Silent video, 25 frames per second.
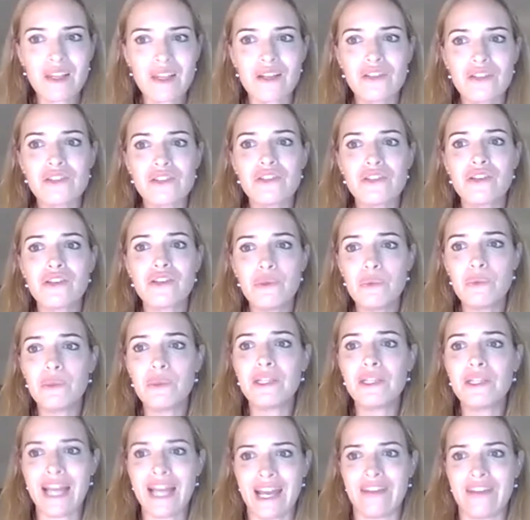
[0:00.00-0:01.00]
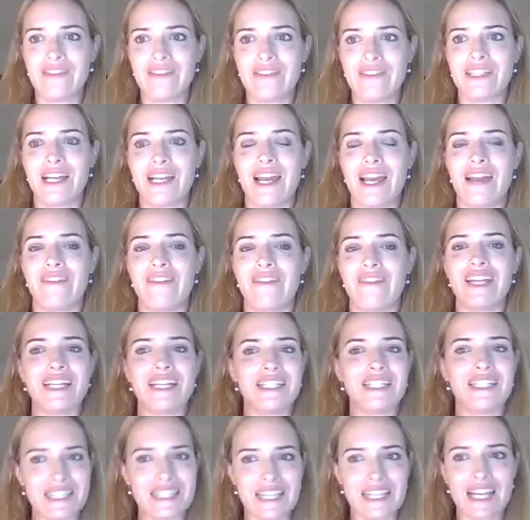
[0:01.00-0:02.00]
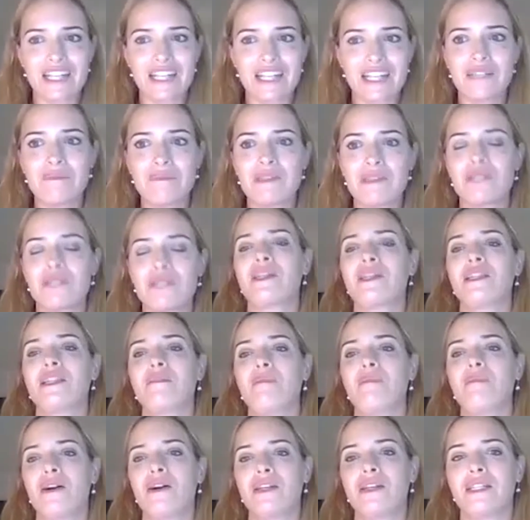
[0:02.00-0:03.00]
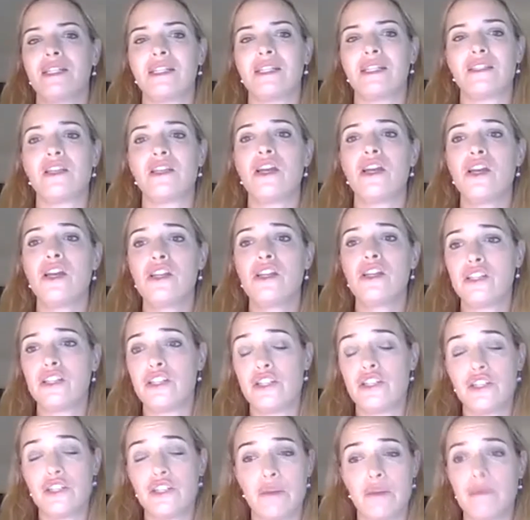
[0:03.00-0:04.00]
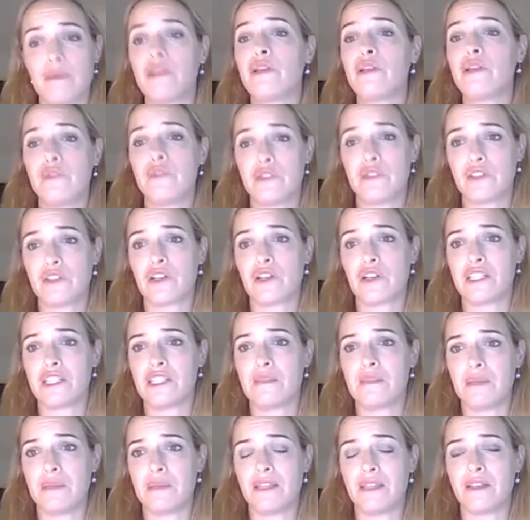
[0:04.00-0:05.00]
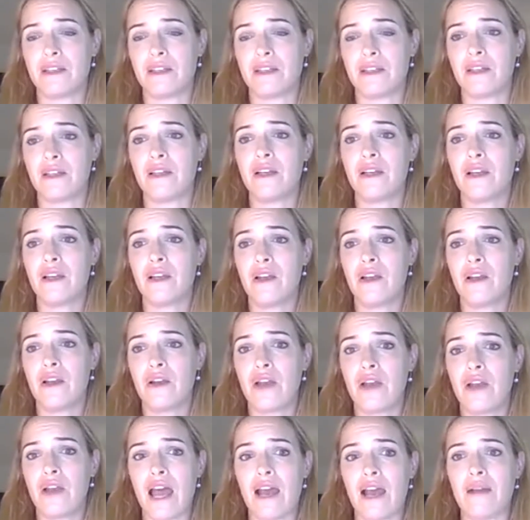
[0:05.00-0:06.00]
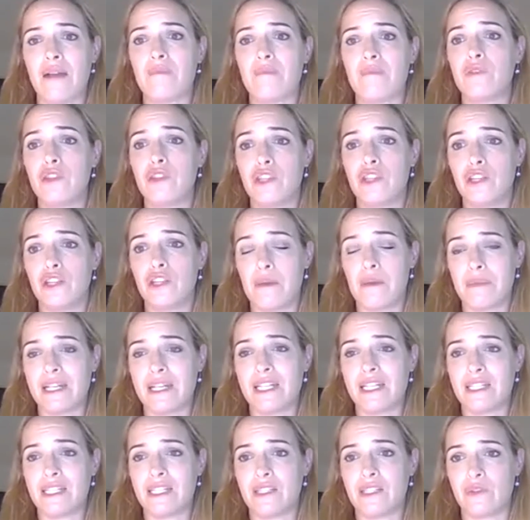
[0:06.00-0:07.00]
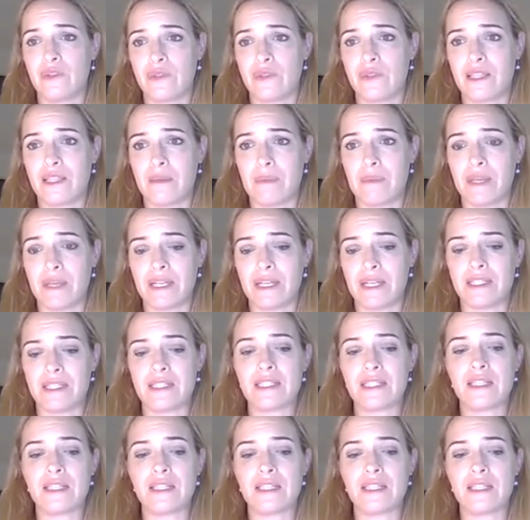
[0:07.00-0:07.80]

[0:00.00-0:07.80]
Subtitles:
So you will have to have that discussion between the partners to determine who's going to be the nominated recipient.